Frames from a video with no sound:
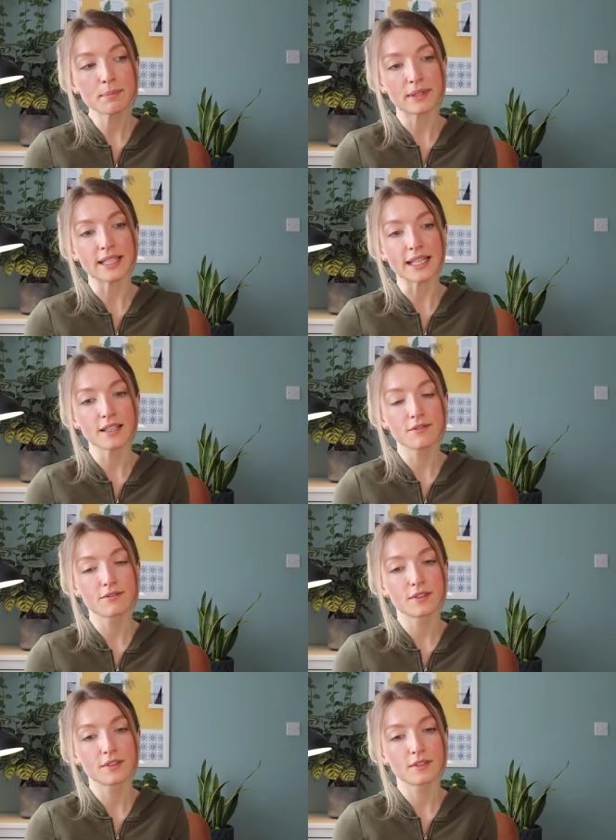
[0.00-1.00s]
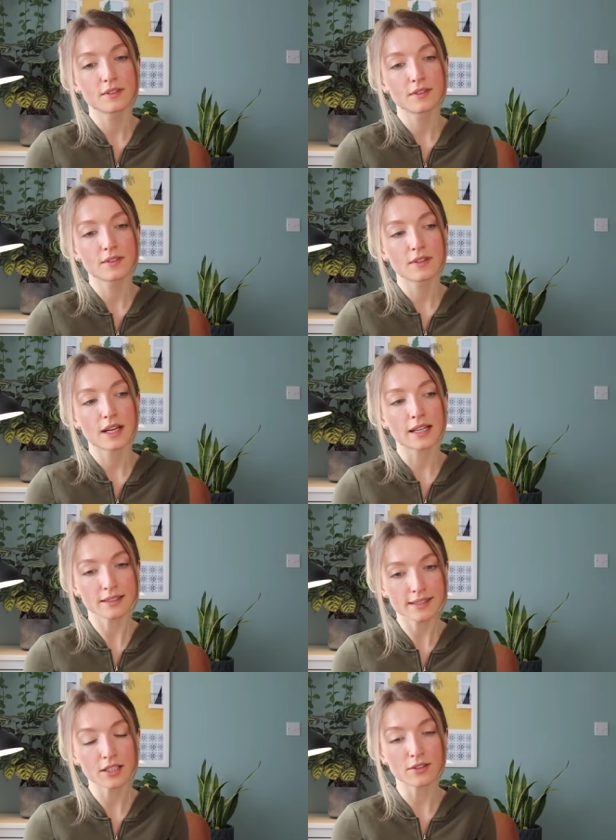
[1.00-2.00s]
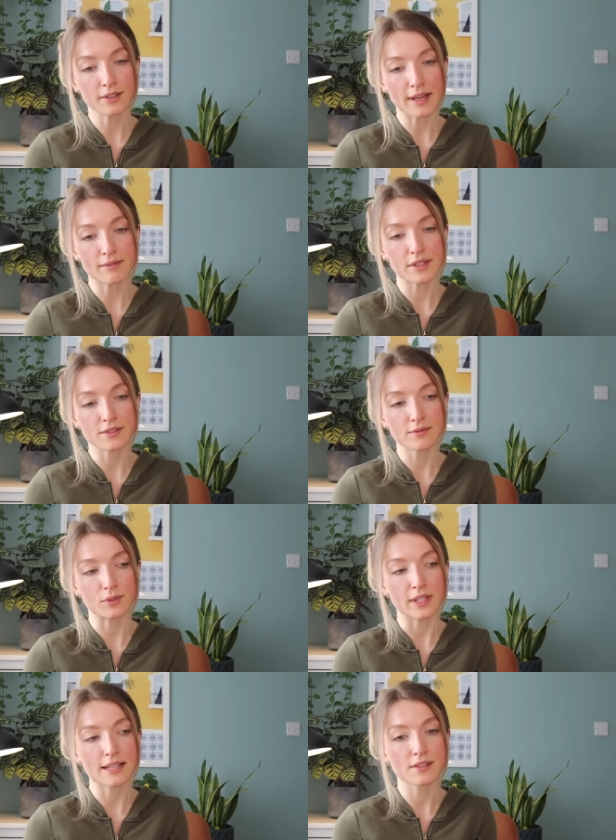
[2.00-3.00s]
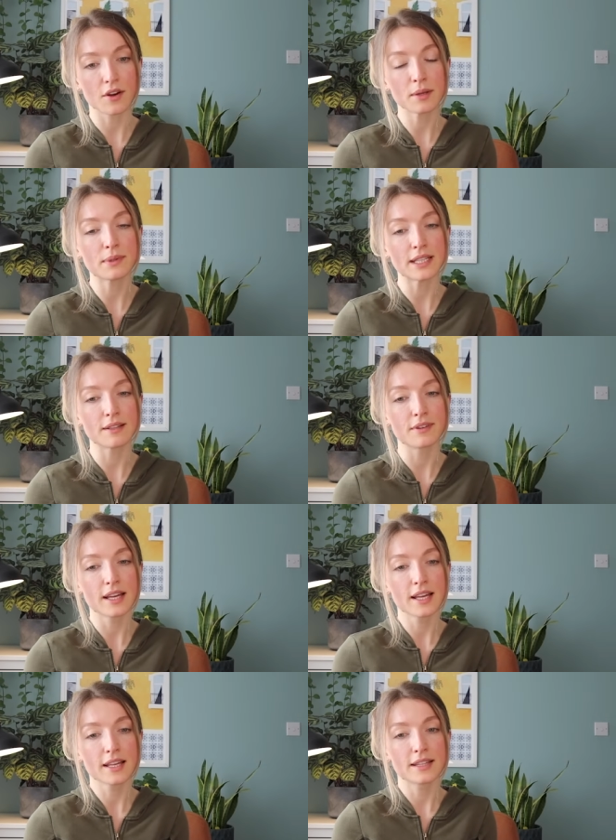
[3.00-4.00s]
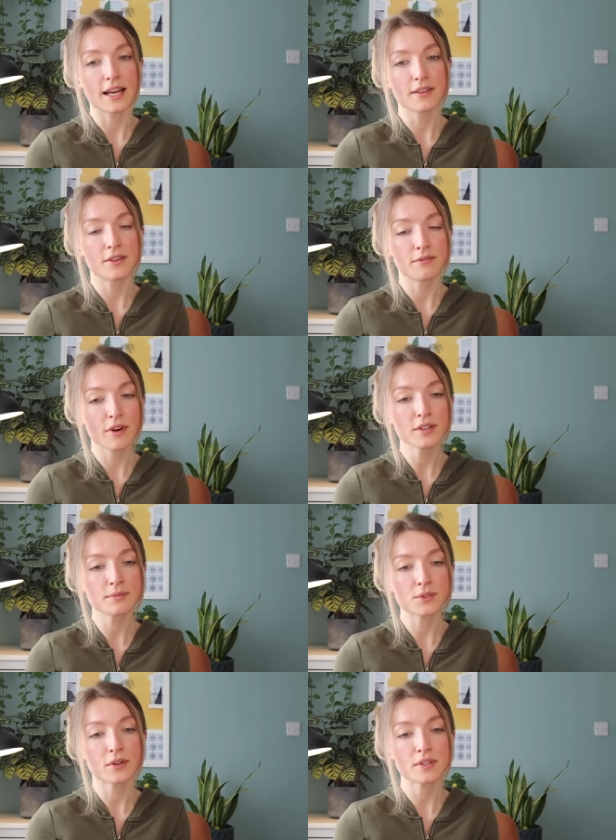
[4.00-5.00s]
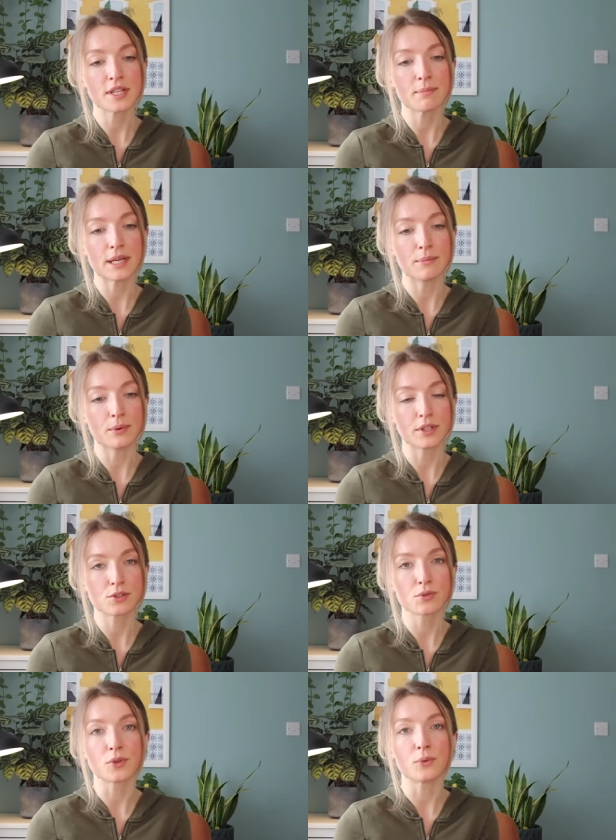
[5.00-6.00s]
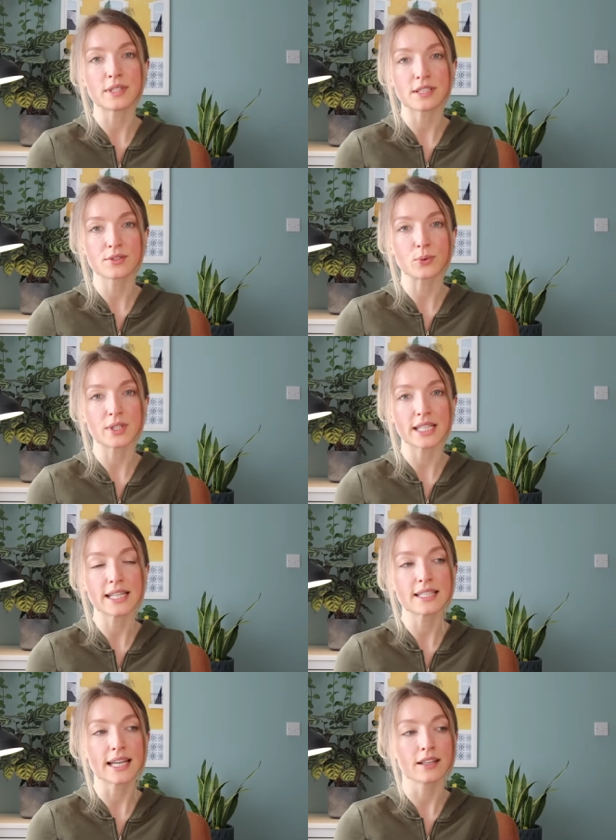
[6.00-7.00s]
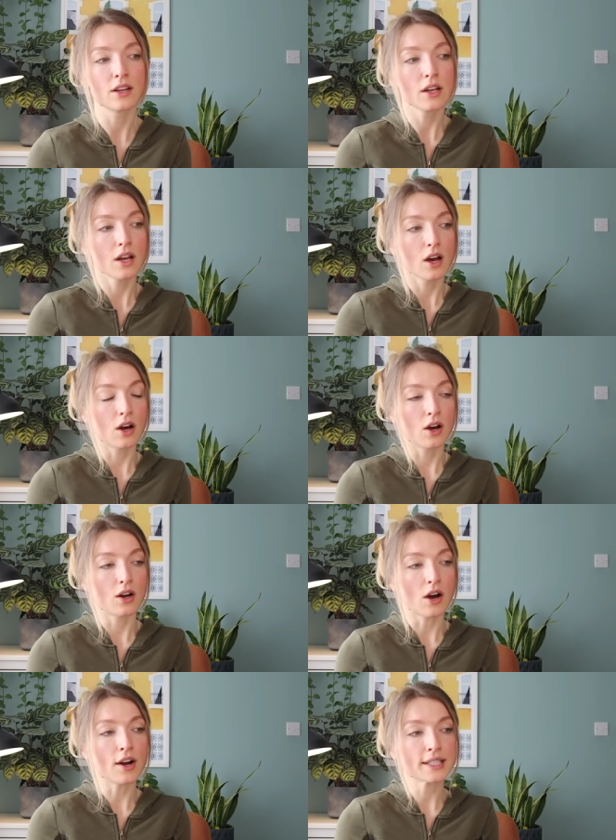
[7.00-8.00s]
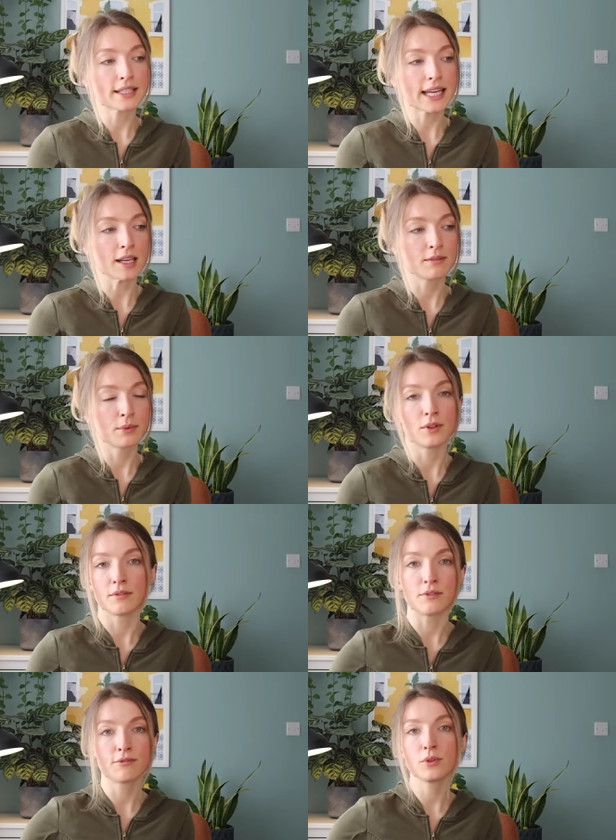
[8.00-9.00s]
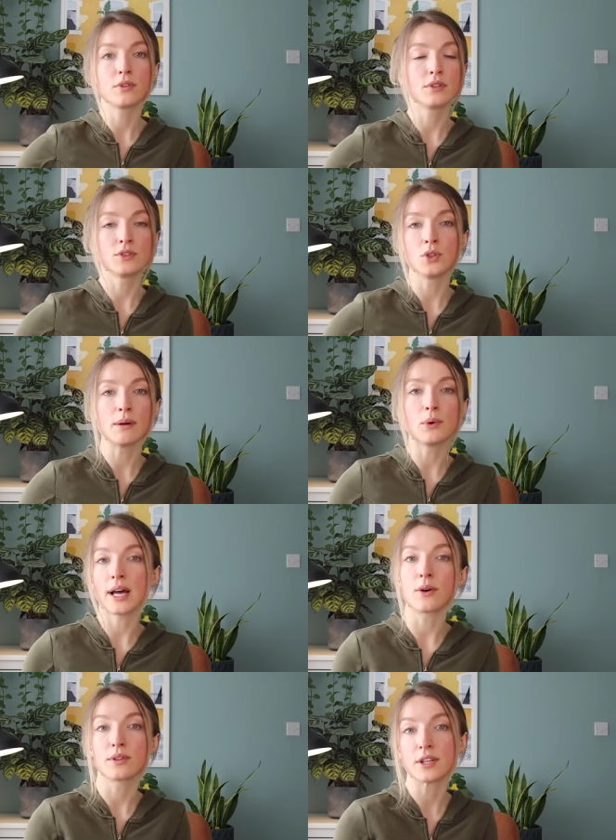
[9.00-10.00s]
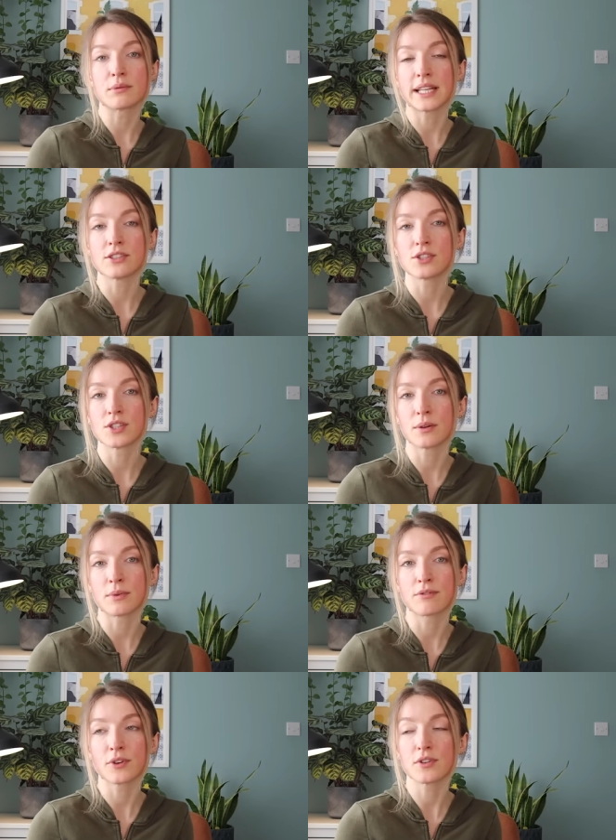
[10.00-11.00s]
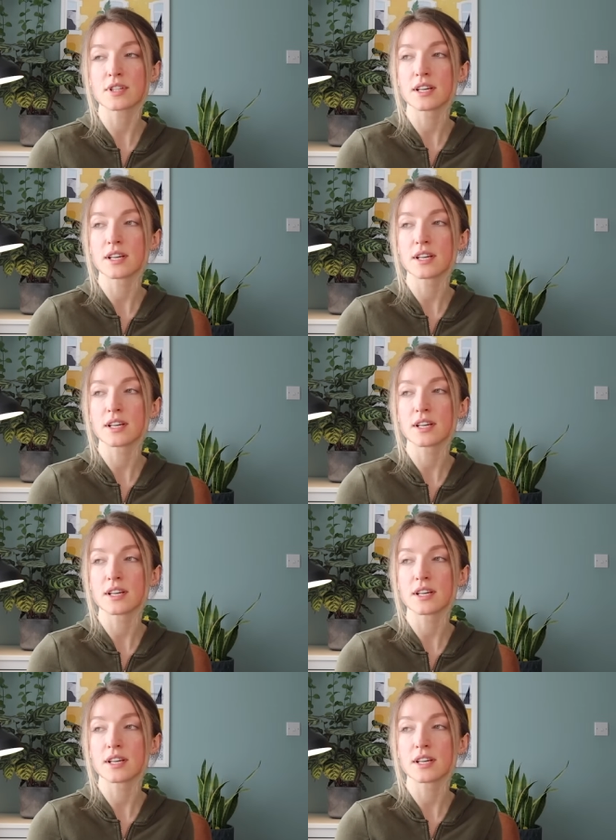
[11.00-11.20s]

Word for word: believe, and I see a lot of evidence for this, I believe that the vast majority of people that struggle with disordered eating are either capable of a full, normal, healthy relationship with food,